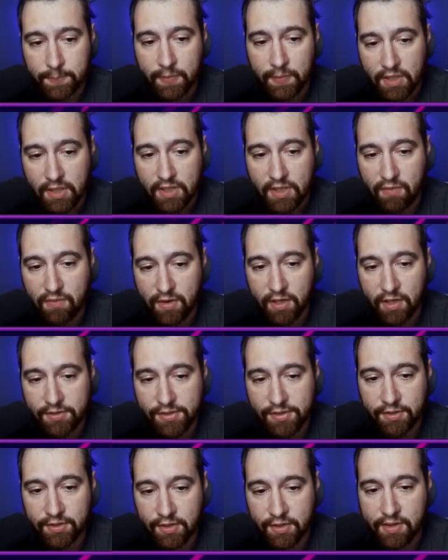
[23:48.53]

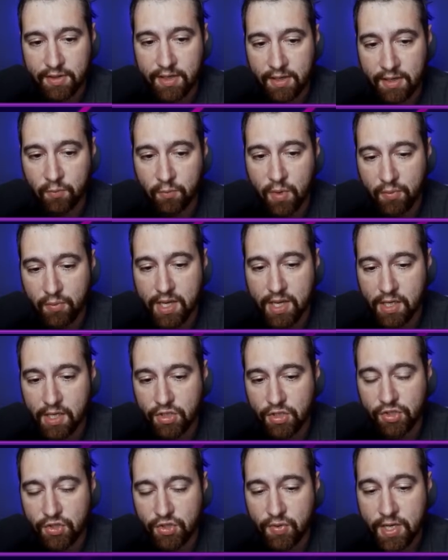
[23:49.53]
Yvetal, and then what we can
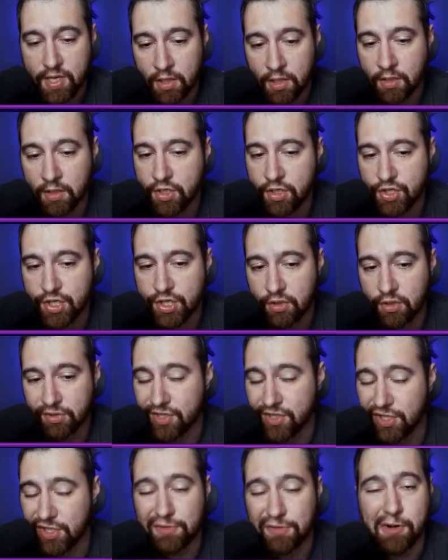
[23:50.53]
just do here is shield and
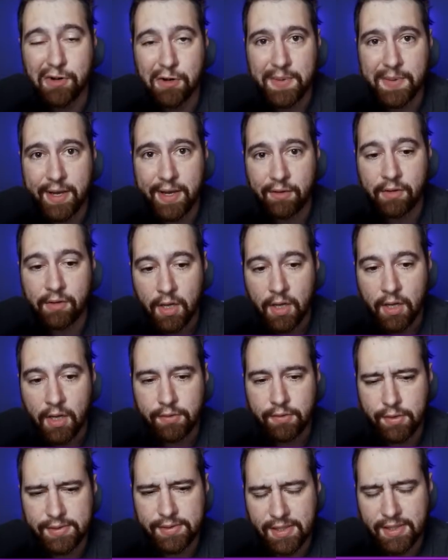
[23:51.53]
just farm down.
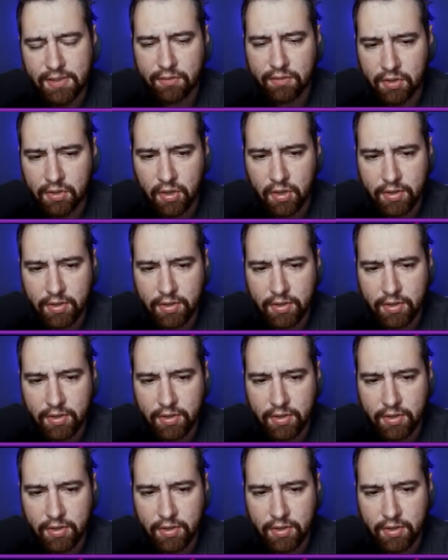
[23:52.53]
No sense of throwing the